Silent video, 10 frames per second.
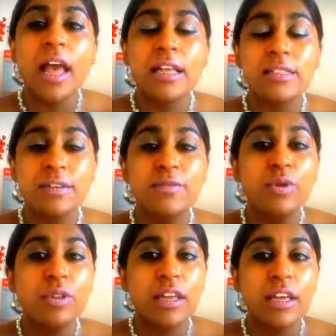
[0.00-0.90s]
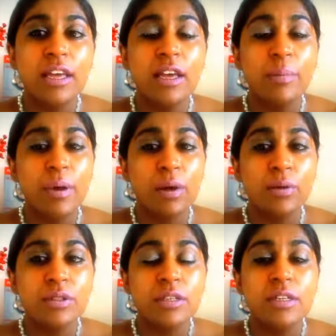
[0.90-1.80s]
as if you're thinking
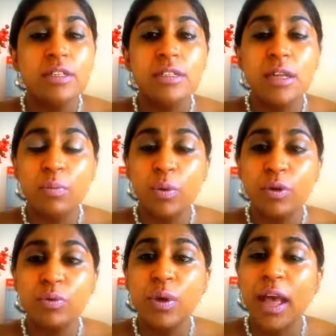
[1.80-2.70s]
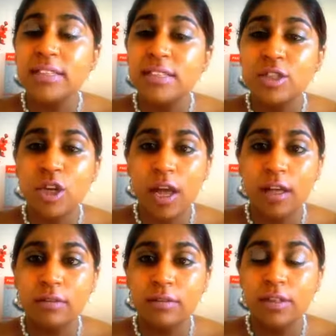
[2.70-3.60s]
about someone who has a
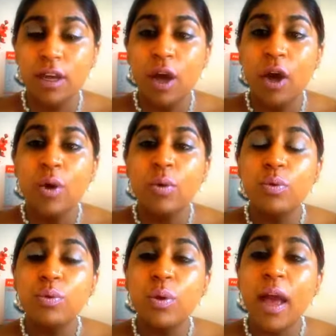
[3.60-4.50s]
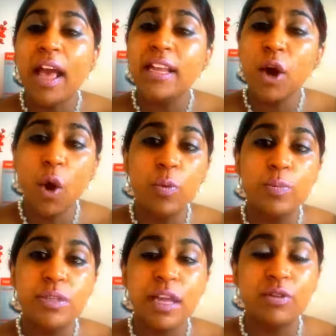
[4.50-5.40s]
child who had
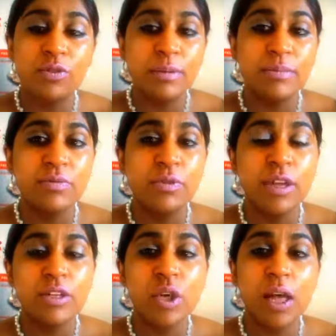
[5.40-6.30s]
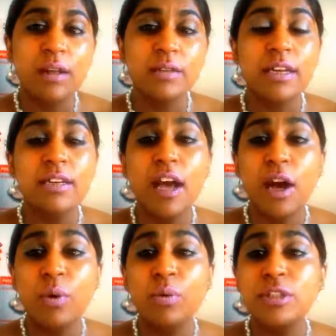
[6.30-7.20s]
hopes and dreams for their child, and
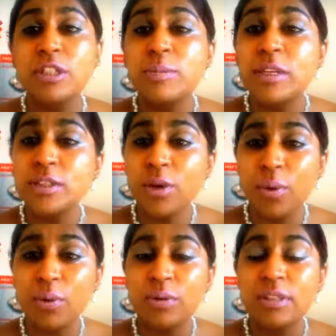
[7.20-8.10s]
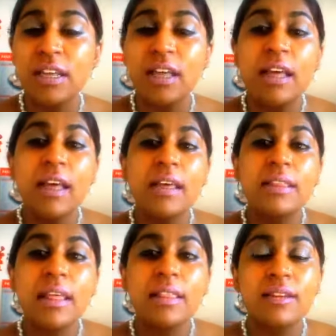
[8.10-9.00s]
now only to be told
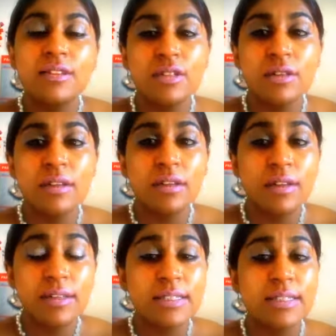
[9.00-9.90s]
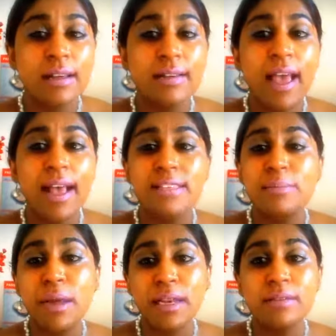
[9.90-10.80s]
that her son has a
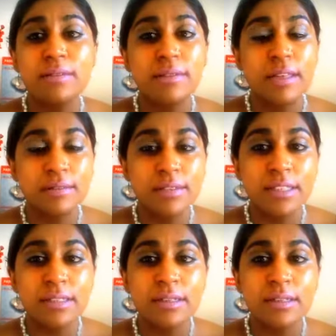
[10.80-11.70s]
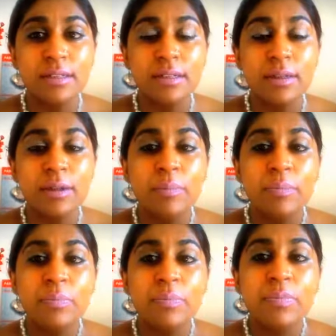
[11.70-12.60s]
mental illness.
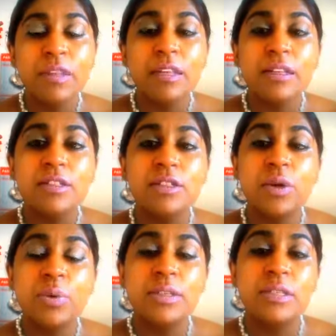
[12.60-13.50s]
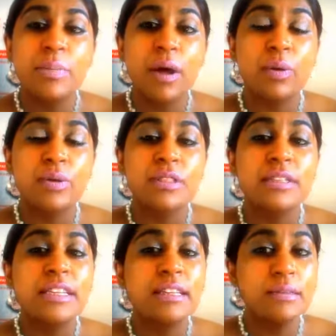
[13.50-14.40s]
So it's about
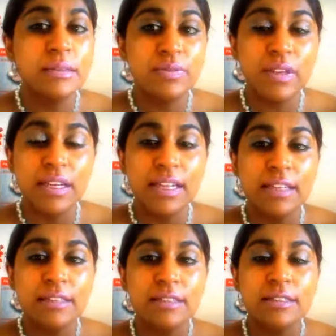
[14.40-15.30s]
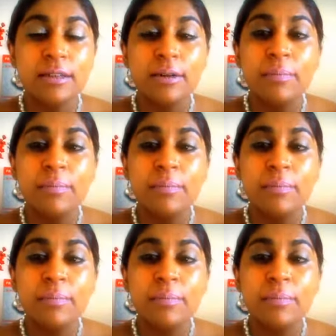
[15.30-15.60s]
the guilt feelings,